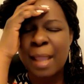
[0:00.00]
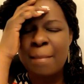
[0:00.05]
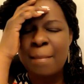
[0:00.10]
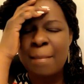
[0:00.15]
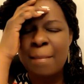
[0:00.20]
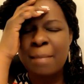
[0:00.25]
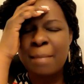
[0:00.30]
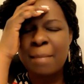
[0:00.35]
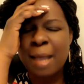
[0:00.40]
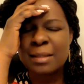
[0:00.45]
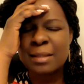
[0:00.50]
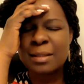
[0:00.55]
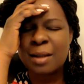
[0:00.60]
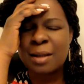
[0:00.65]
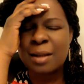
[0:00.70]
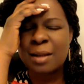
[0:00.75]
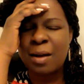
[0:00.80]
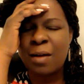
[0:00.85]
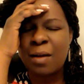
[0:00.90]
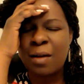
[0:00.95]
Master
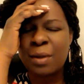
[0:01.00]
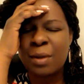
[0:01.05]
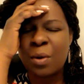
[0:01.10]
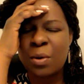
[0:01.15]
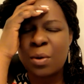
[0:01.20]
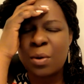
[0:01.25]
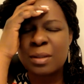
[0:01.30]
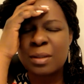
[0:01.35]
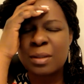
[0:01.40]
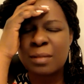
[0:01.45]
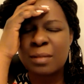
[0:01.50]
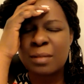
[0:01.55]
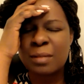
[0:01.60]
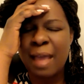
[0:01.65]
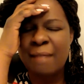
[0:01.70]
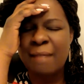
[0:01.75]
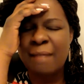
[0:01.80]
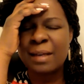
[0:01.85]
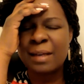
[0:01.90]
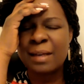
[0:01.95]
of the host
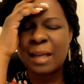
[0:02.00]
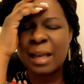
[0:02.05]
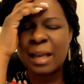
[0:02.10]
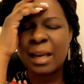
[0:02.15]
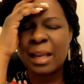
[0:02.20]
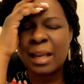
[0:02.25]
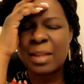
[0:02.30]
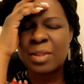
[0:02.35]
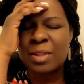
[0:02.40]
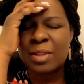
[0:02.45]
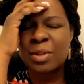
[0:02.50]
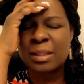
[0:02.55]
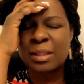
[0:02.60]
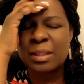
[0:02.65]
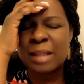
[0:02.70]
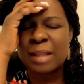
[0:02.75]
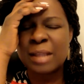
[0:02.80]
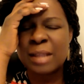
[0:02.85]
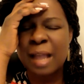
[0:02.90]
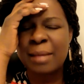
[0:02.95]
of heaven, it is your
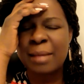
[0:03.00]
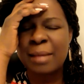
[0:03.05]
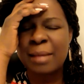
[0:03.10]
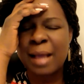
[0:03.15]
time.